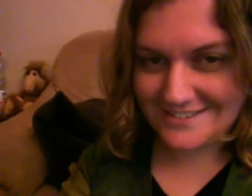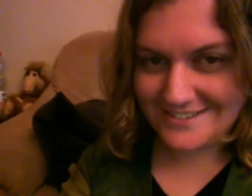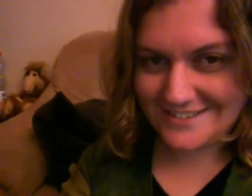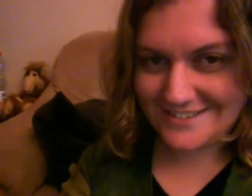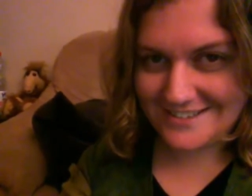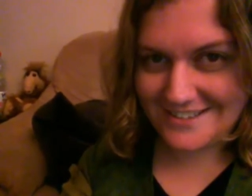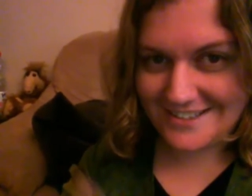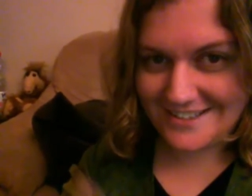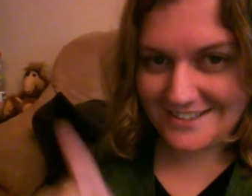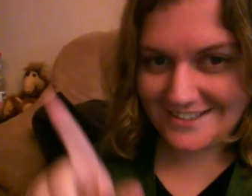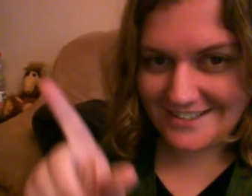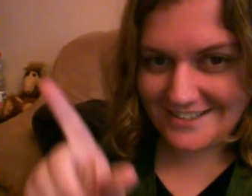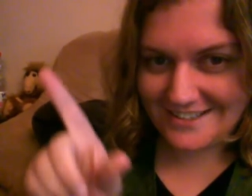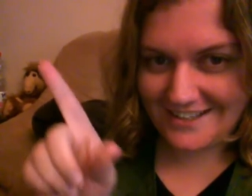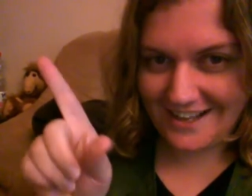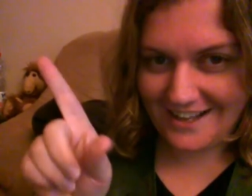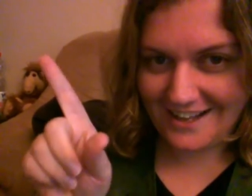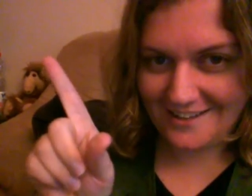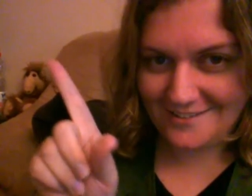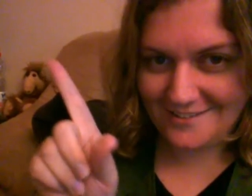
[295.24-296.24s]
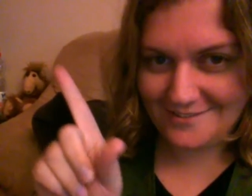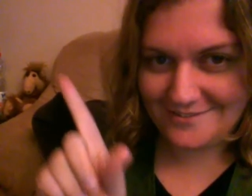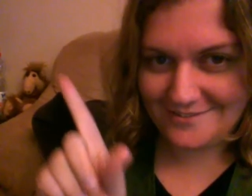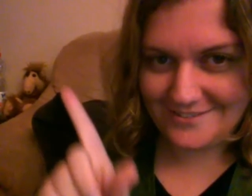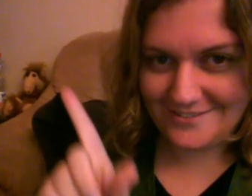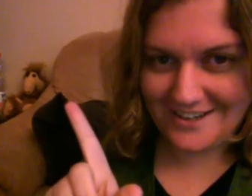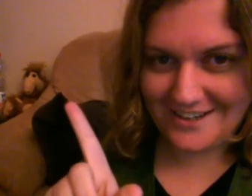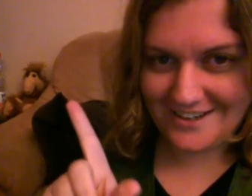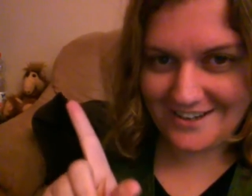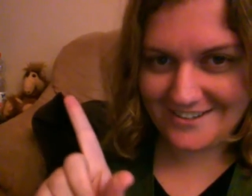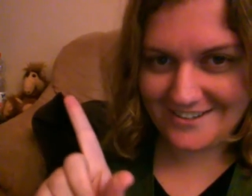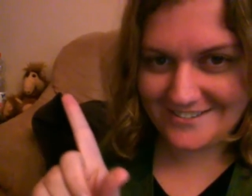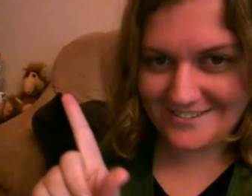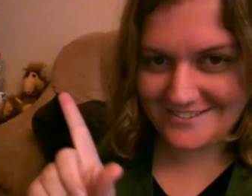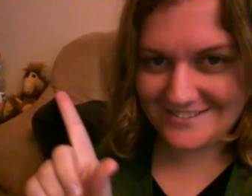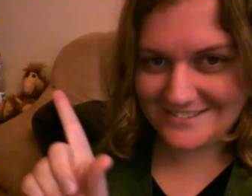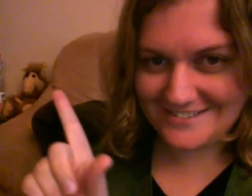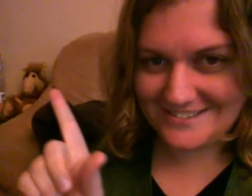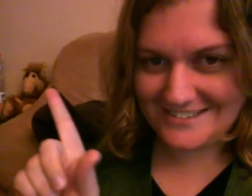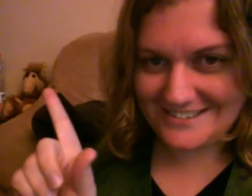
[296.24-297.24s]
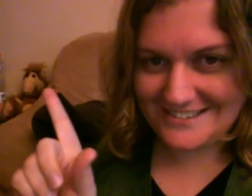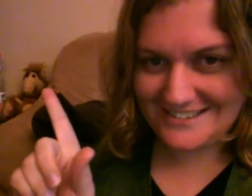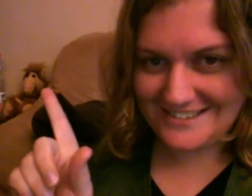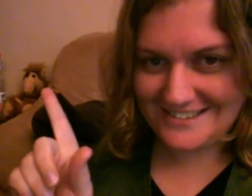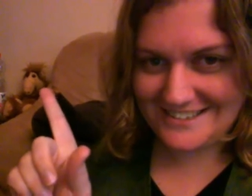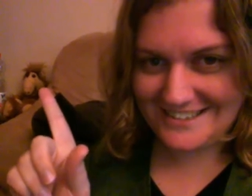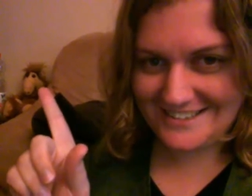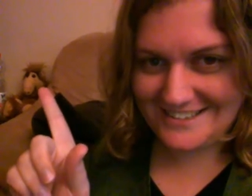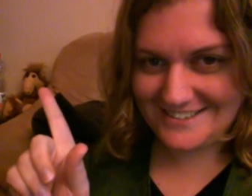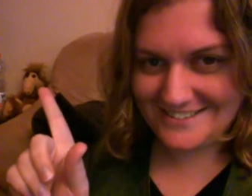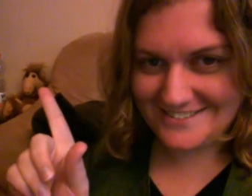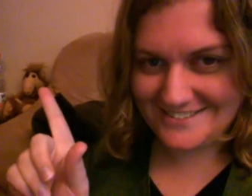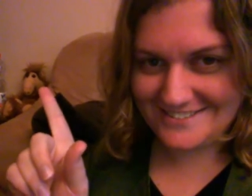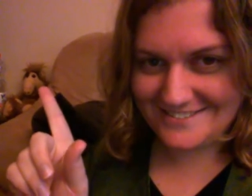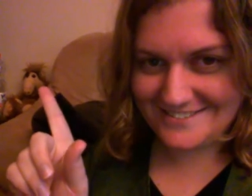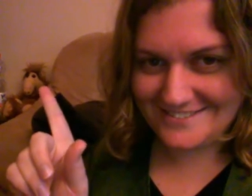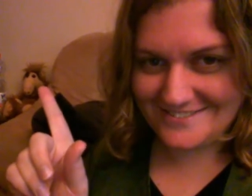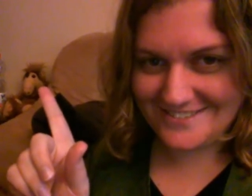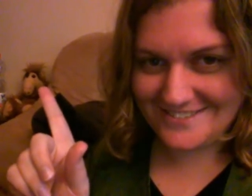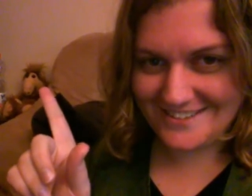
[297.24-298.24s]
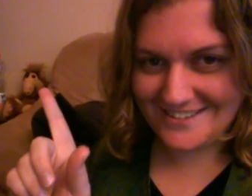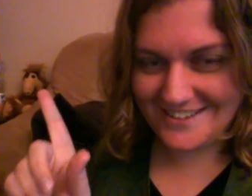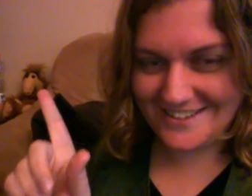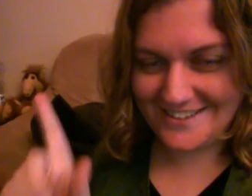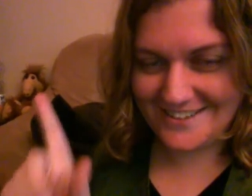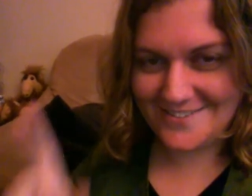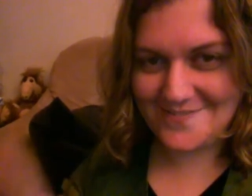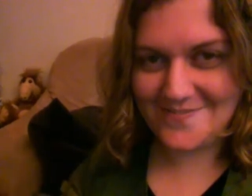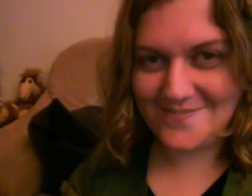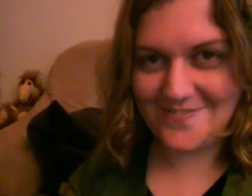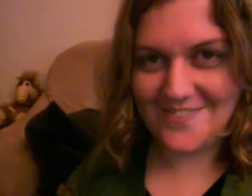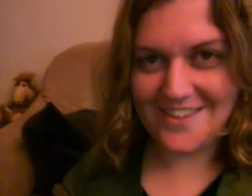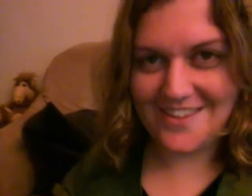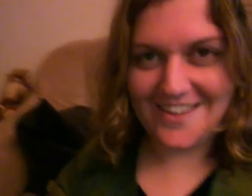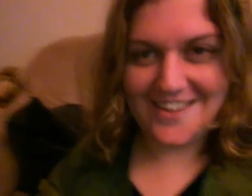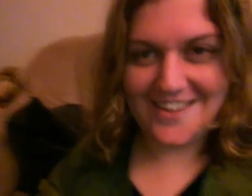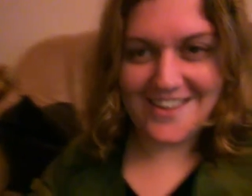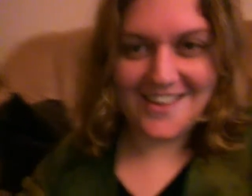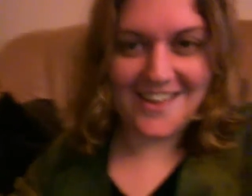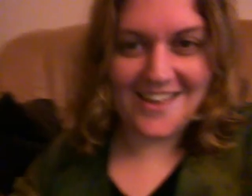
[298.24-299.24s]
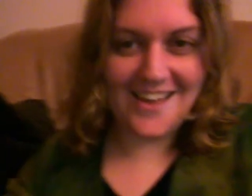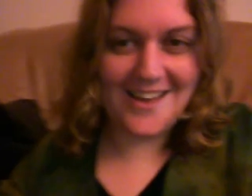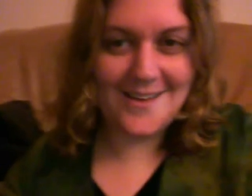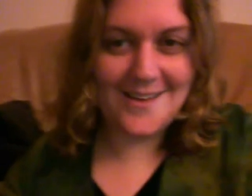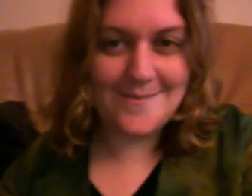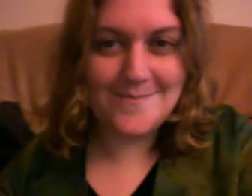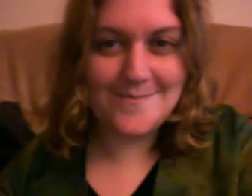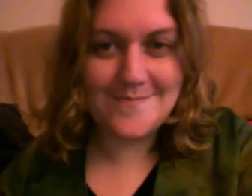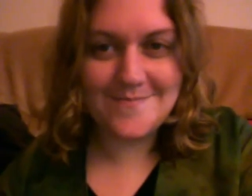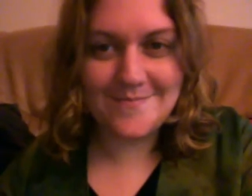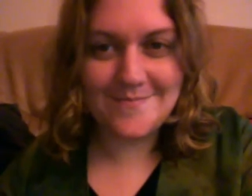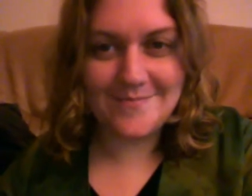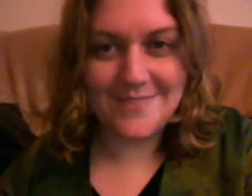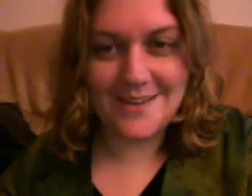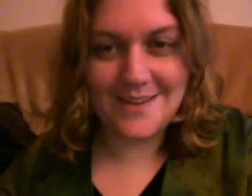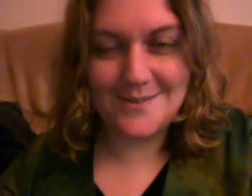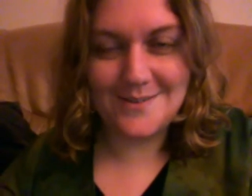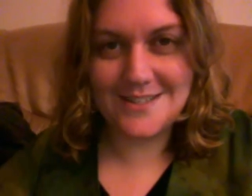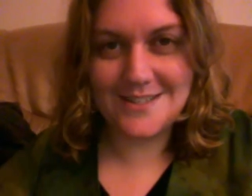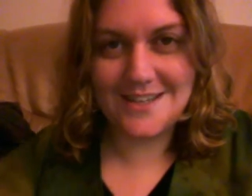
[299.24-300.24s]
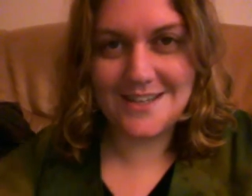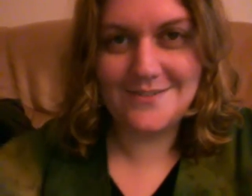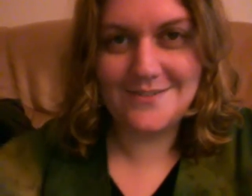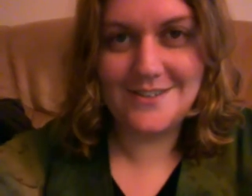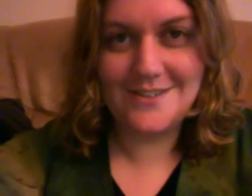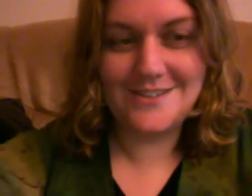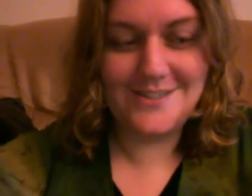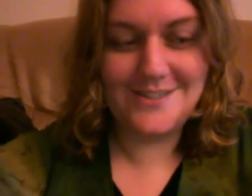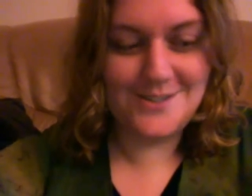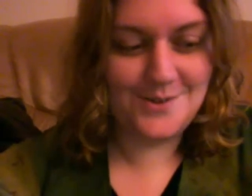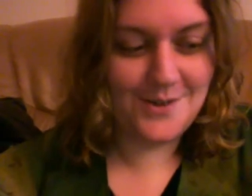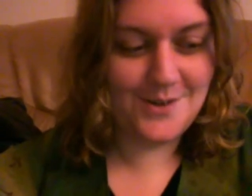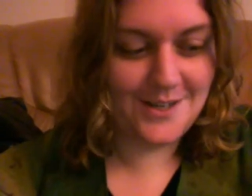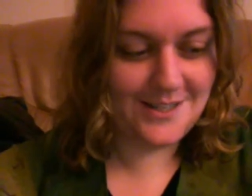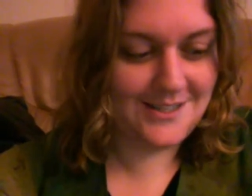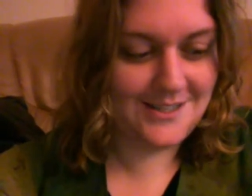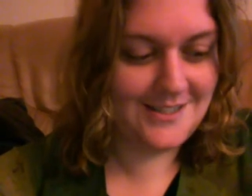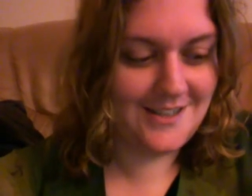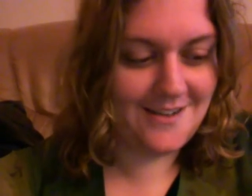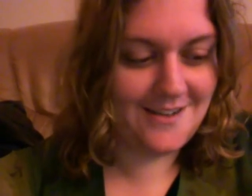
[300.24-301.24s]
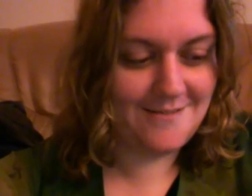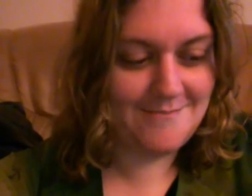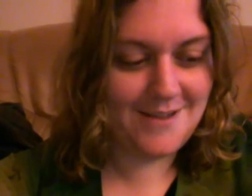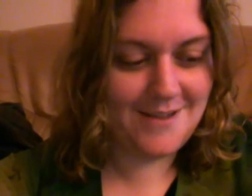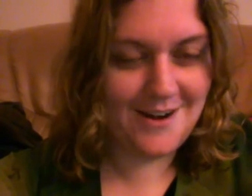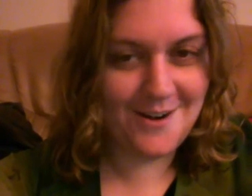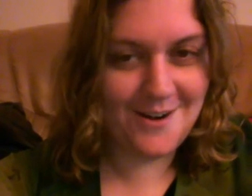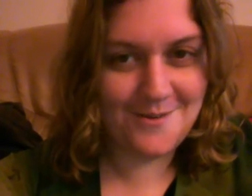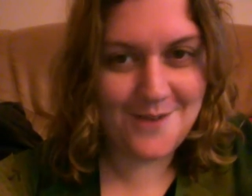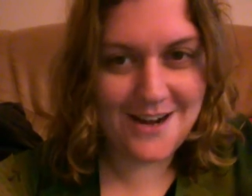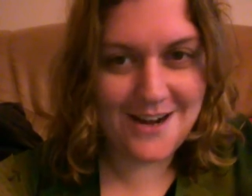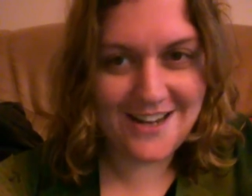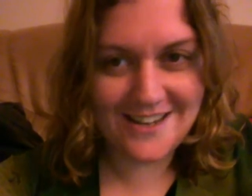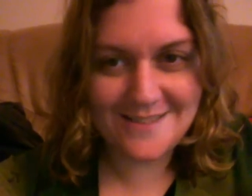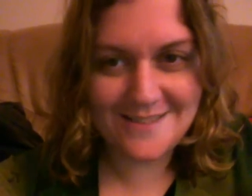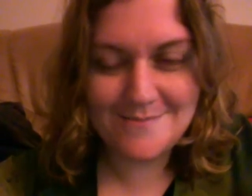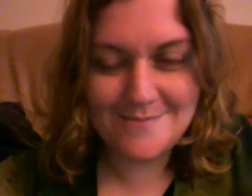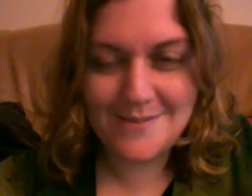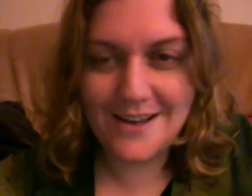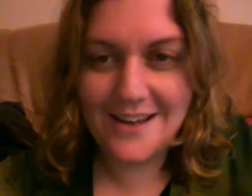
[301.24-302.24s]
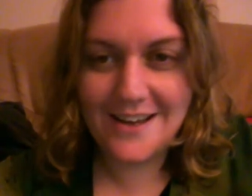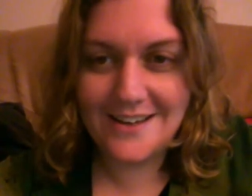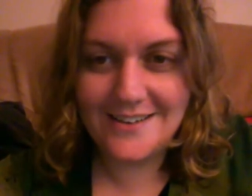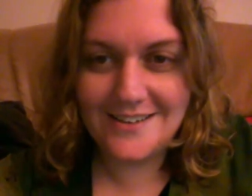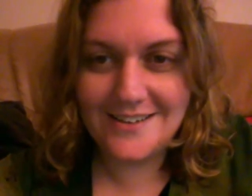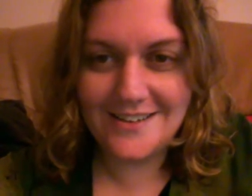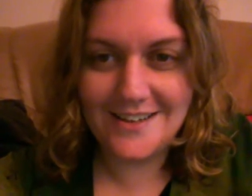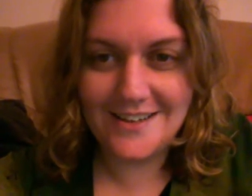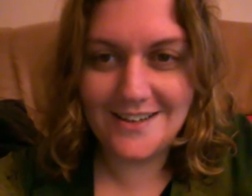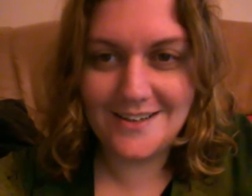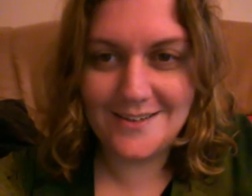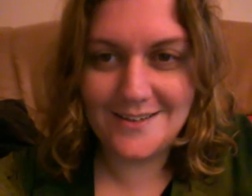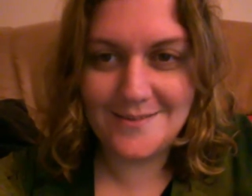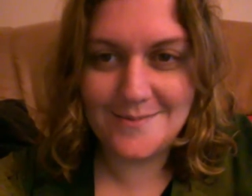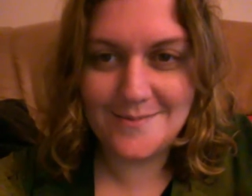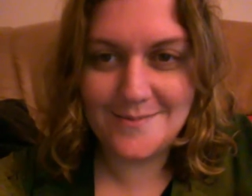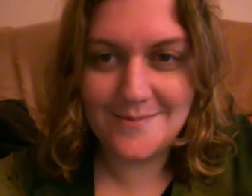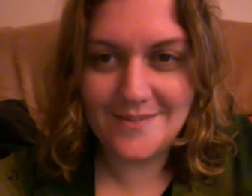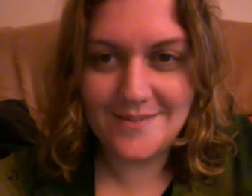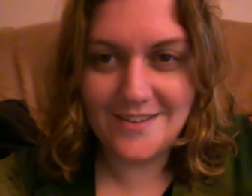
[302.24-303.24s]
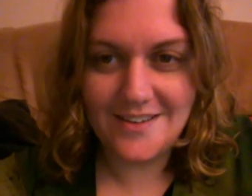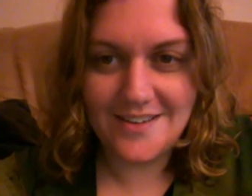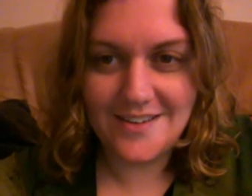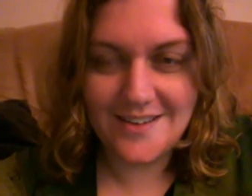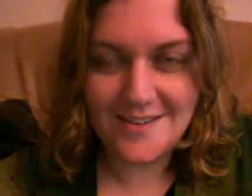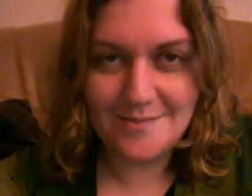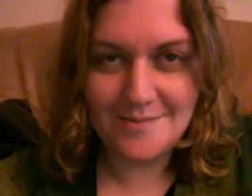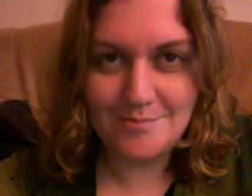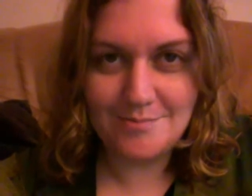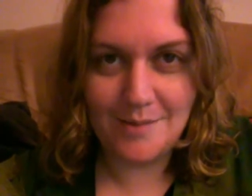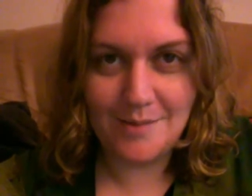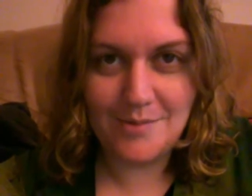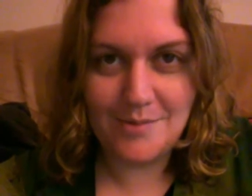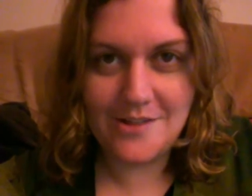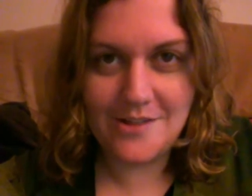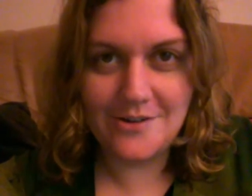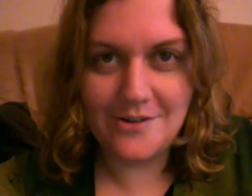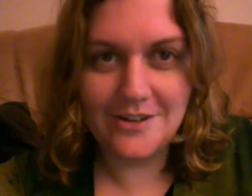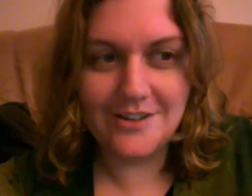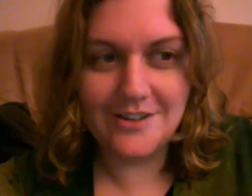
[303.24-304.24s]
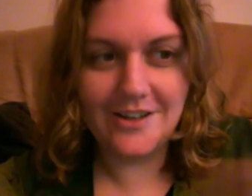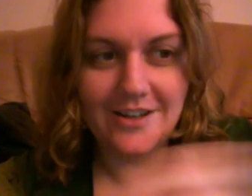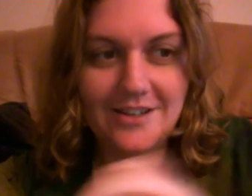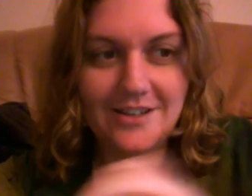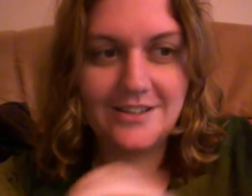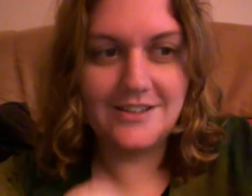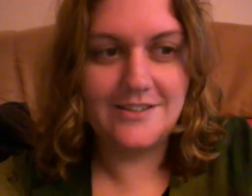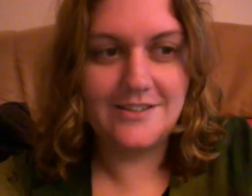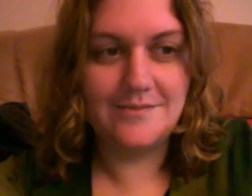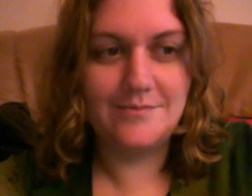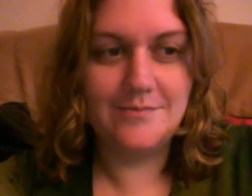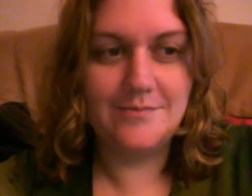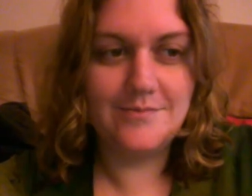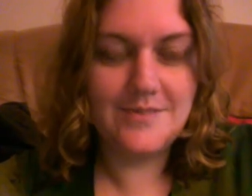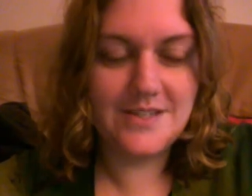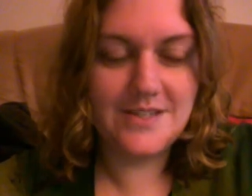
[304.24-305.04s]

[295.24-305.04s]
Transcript: You see ALF there? Right there. Um, that was given to us um, at our wedding by um, my brother-in-law and